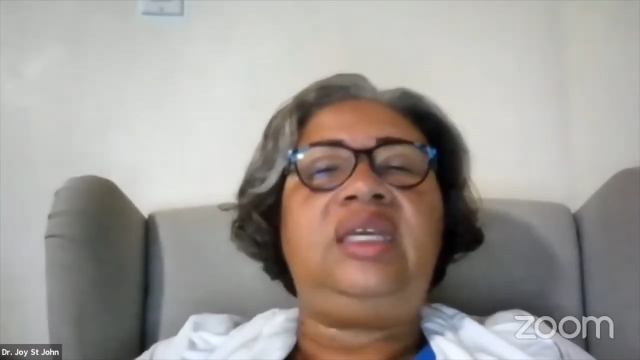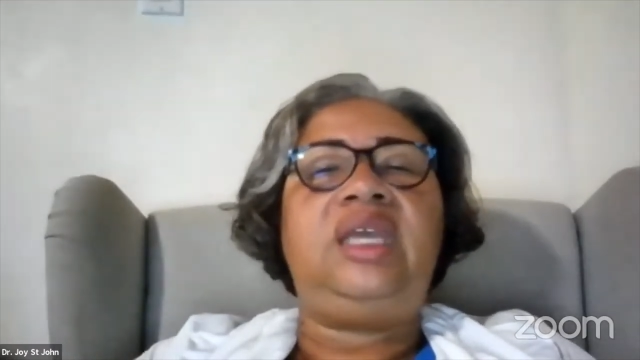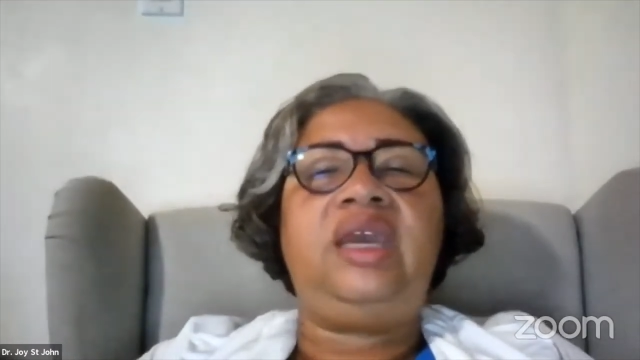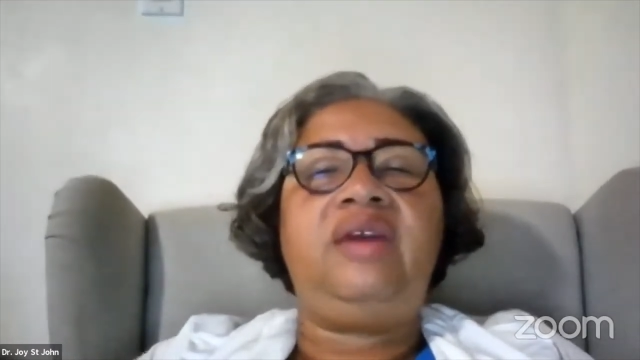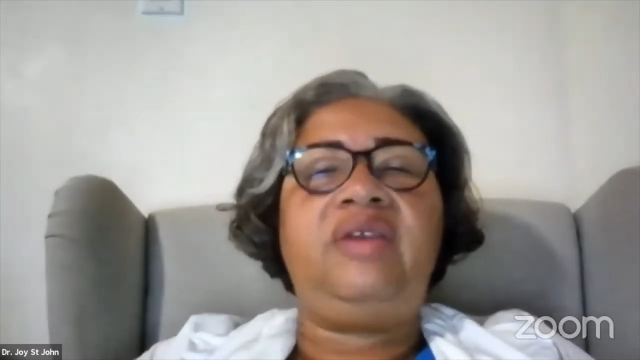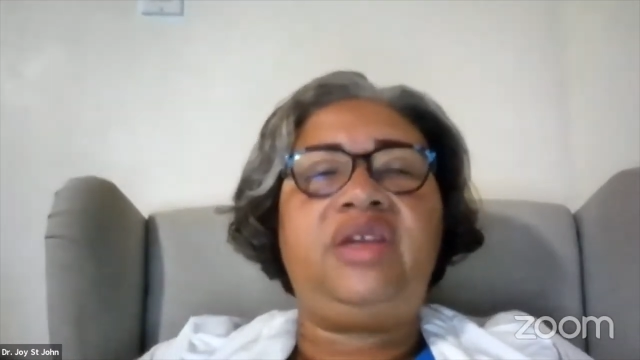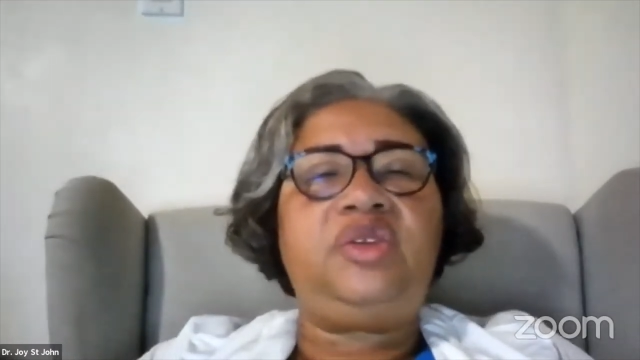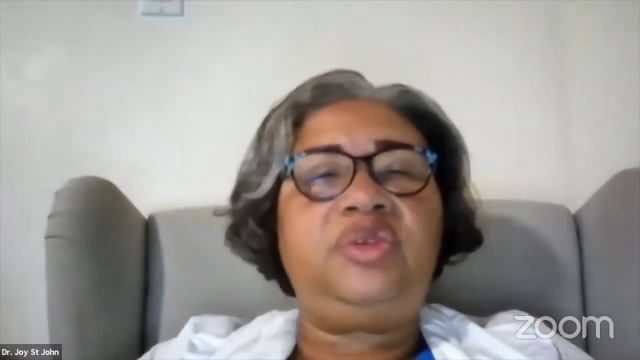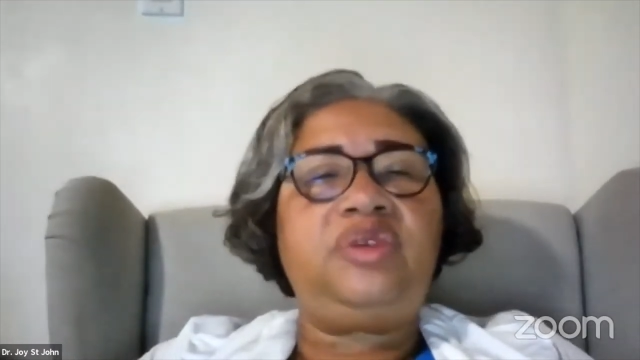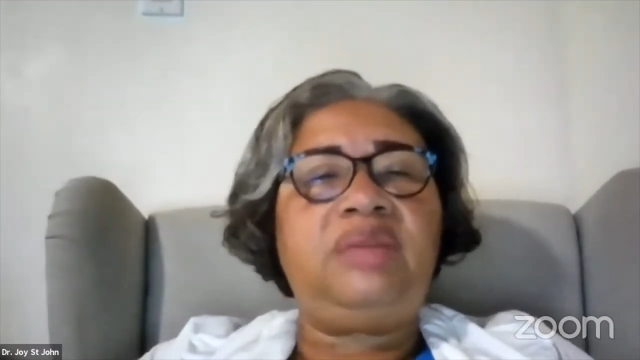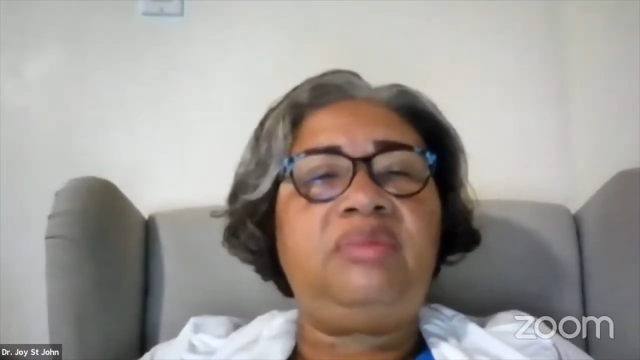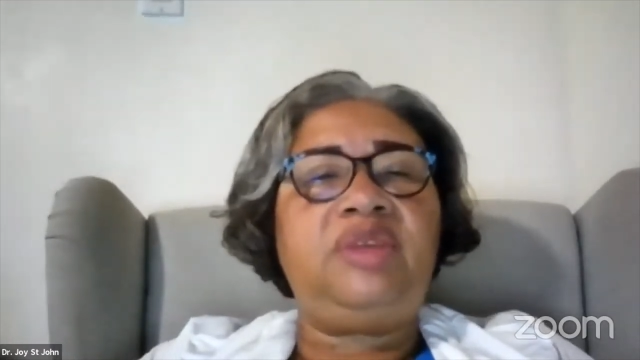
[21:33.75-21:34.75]
care and
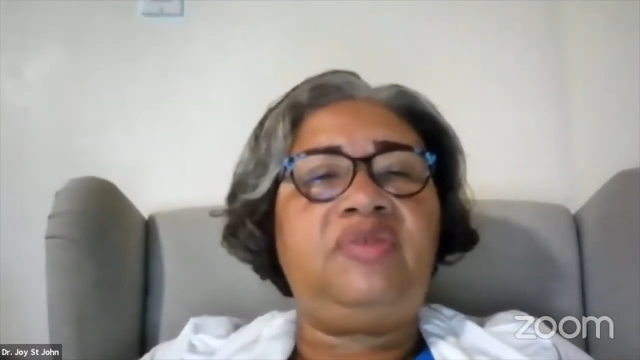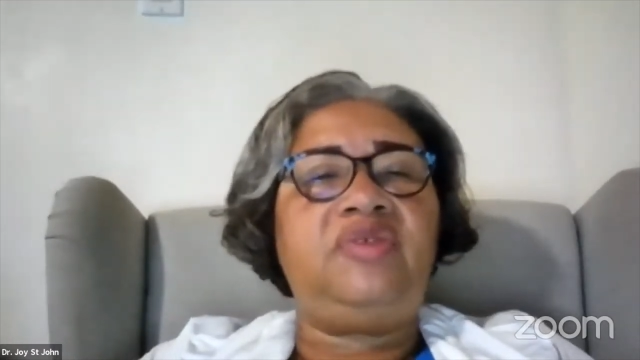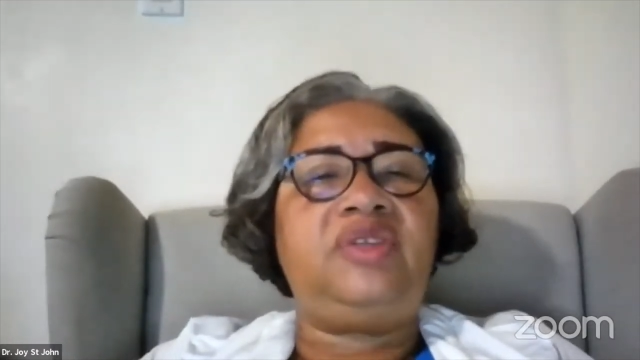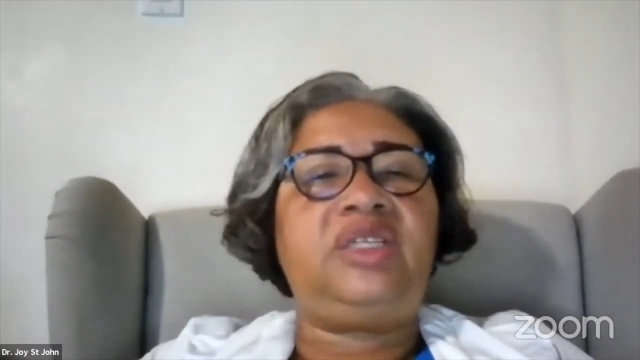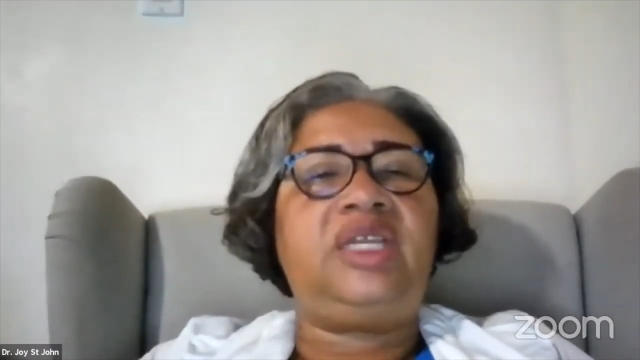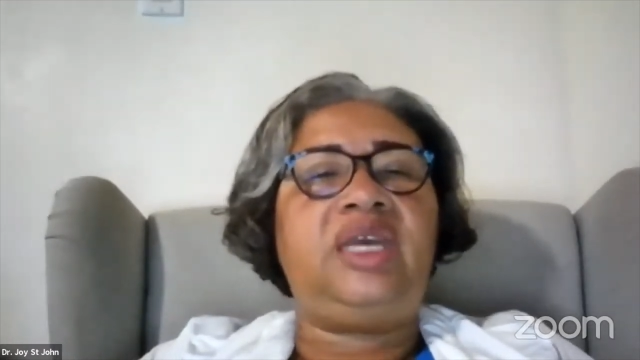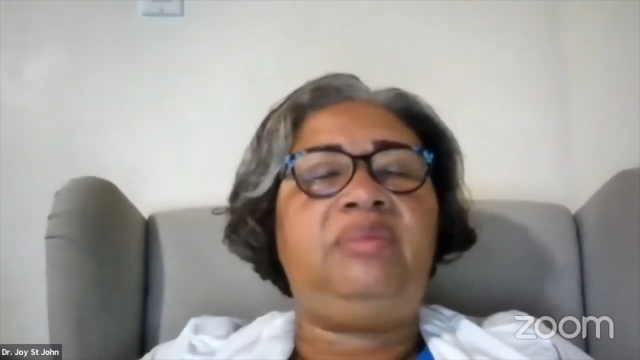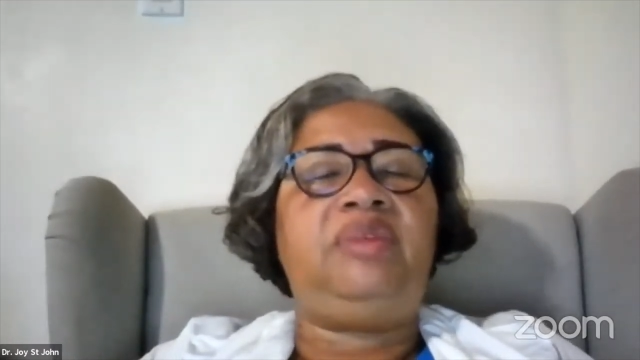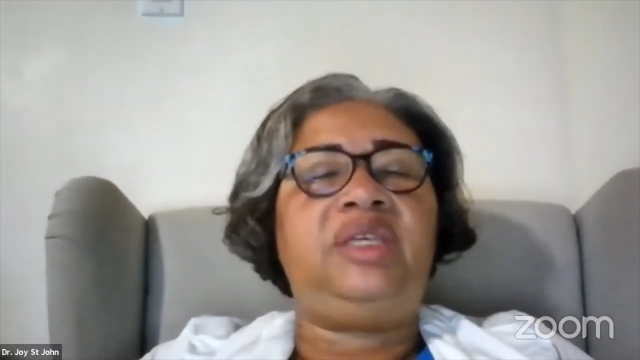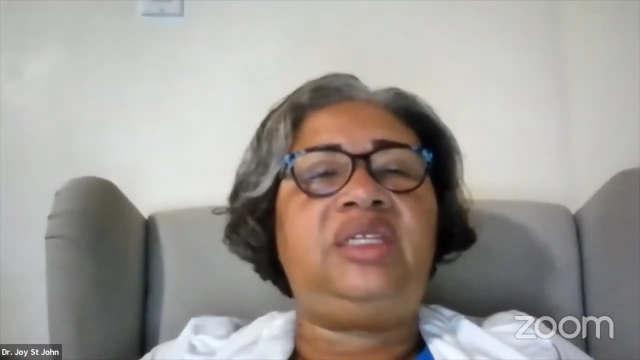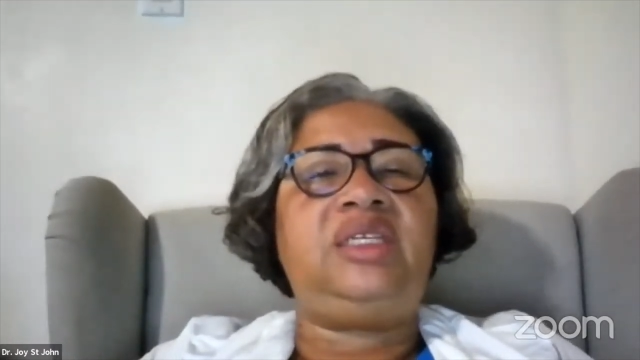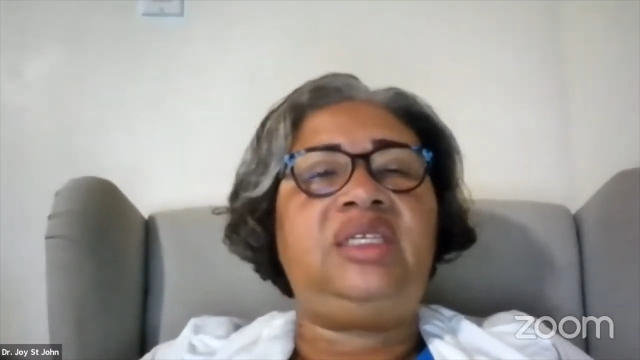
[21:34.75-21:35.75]
treatment for
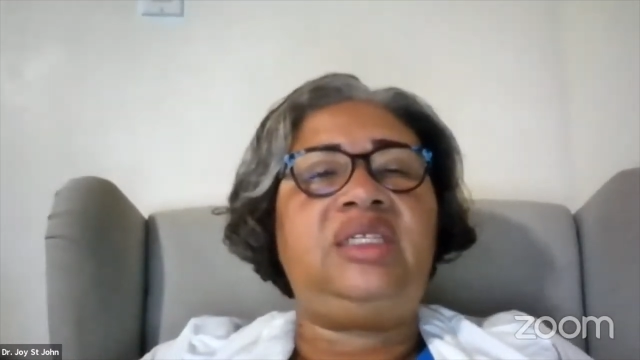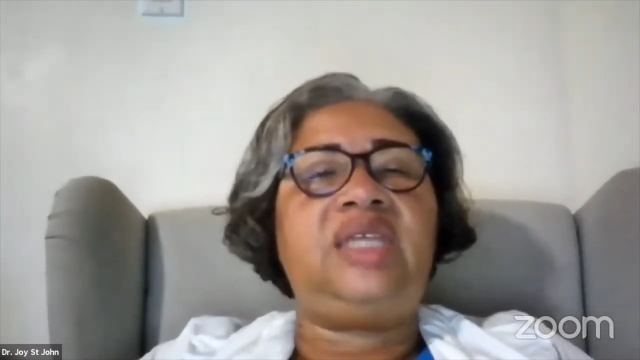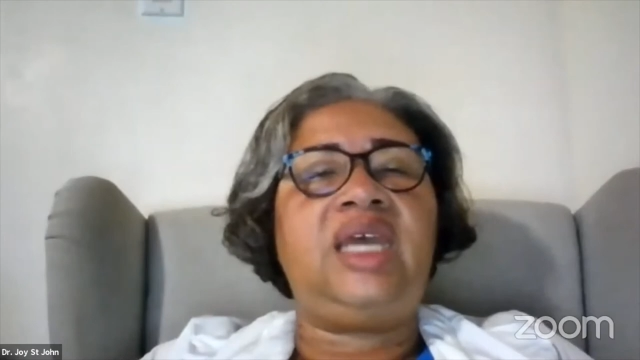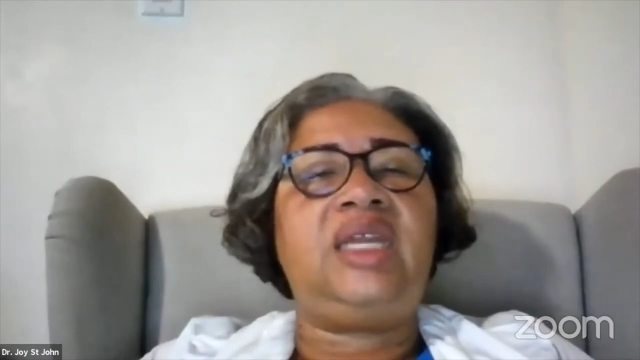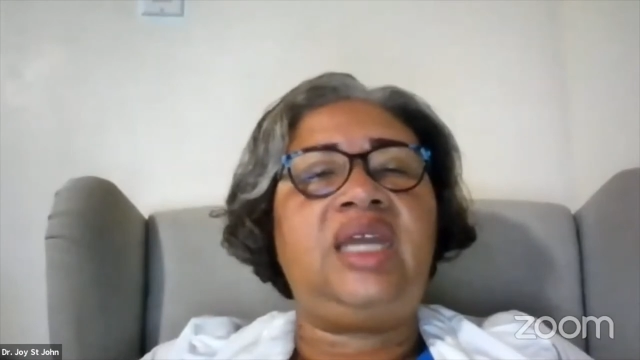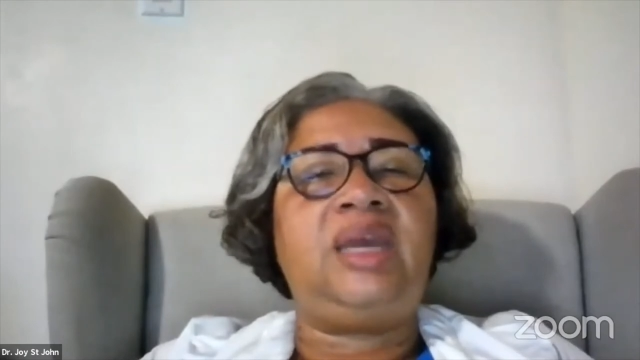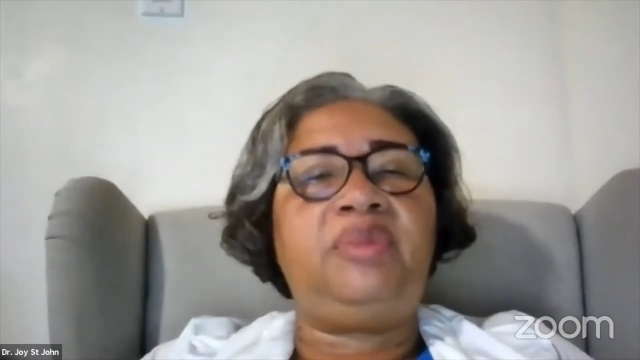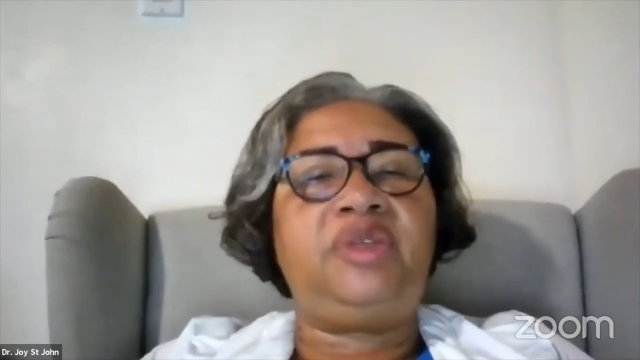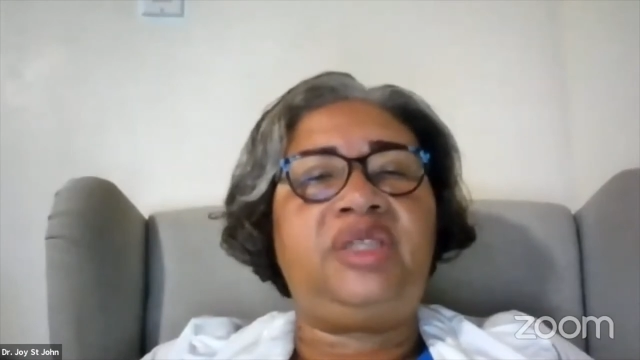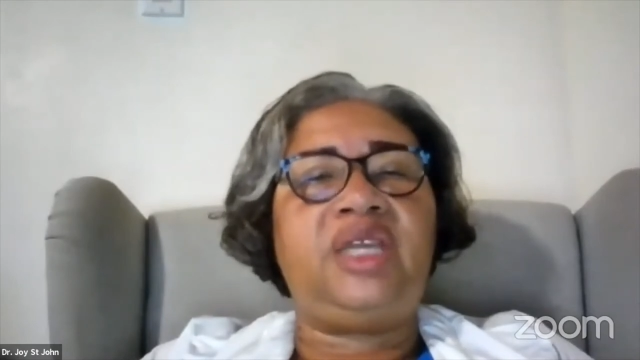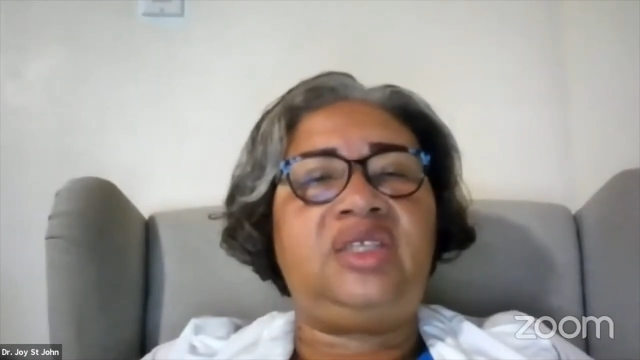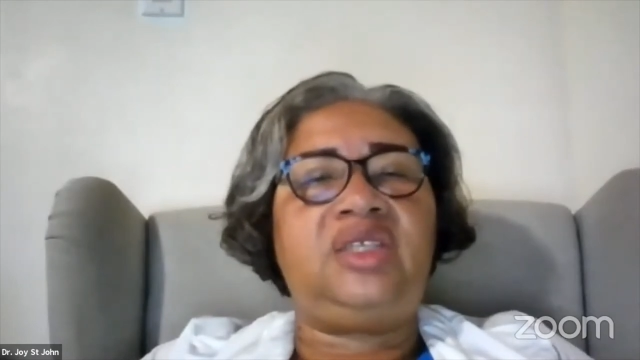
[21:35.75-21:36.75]
diabetes and
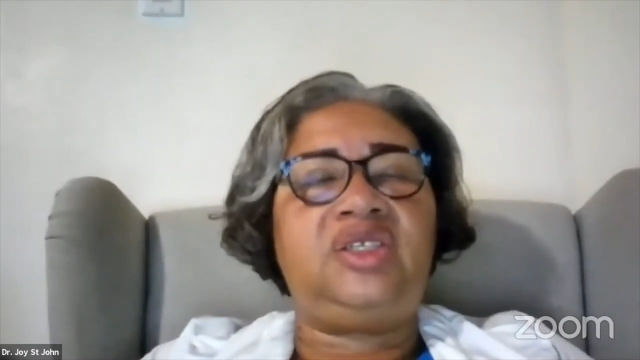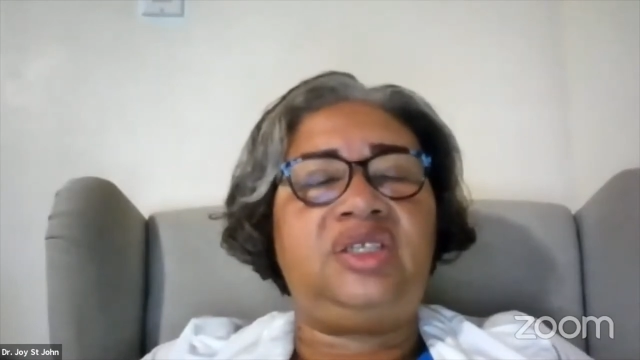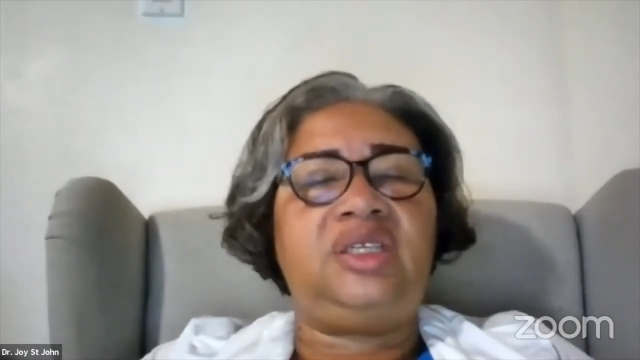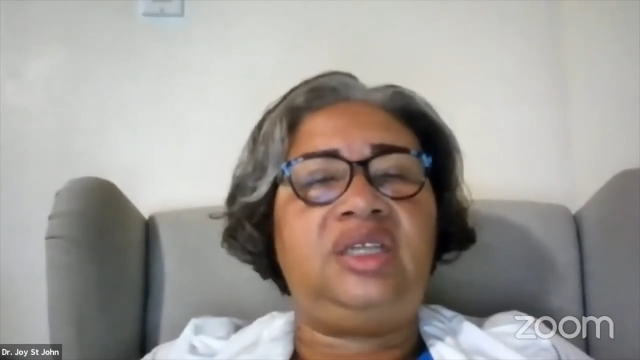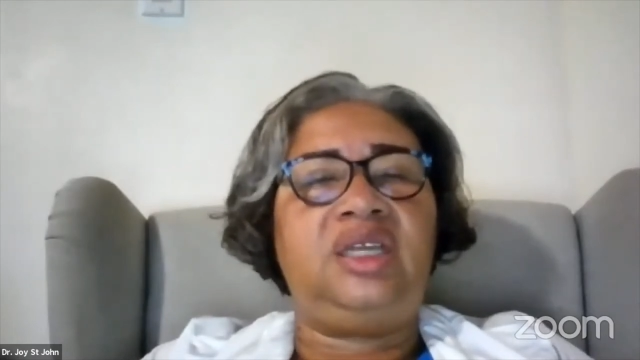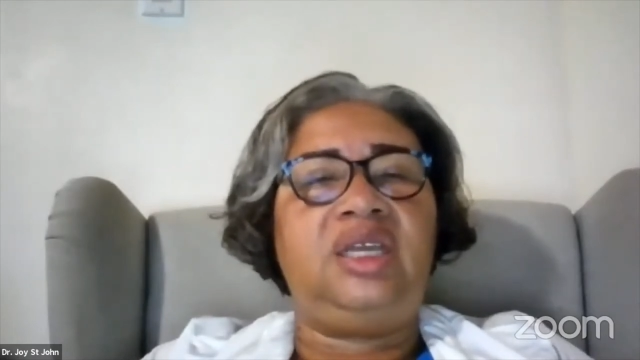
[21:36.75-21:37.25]
hypertension